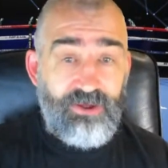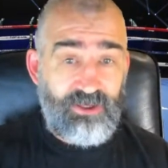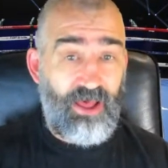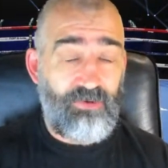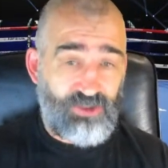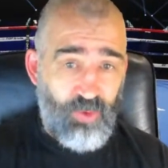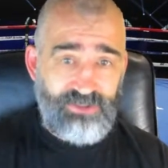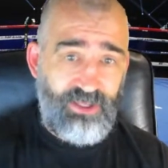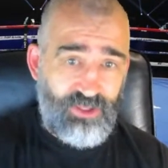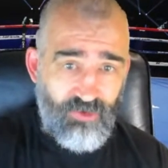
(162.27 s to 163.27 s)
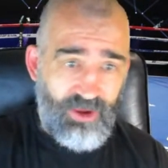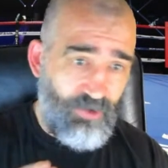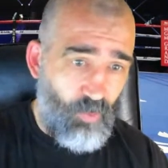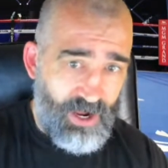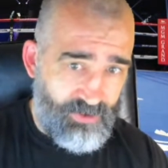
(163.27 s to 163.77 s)
So they were
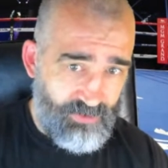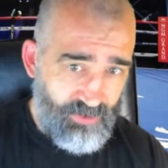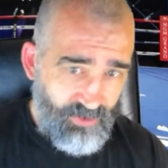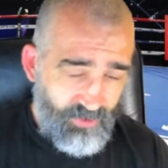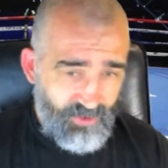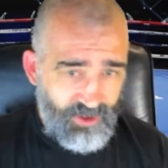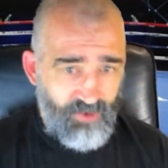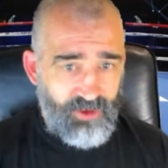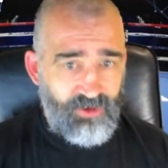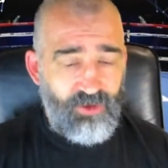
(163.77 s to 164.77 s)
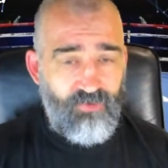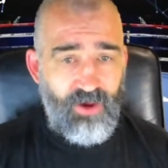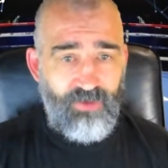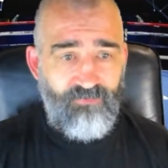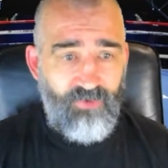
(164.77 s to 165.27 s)
23-1 going into the
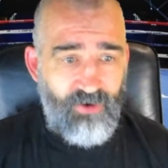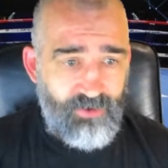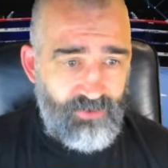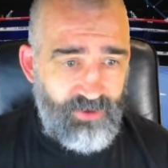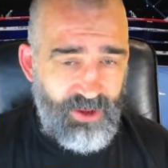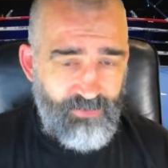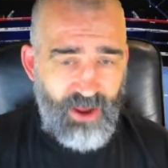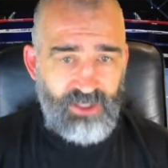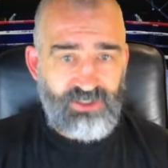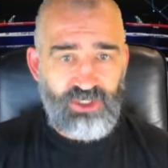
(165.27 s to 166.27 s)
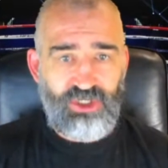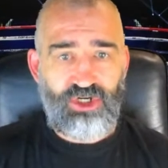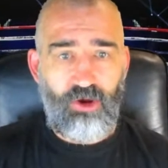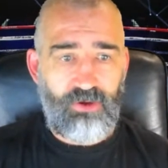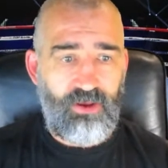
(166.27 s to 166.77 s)
grand final and managed to
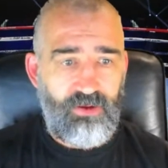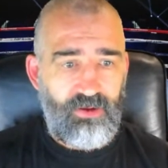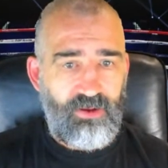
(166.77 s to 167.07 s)
choke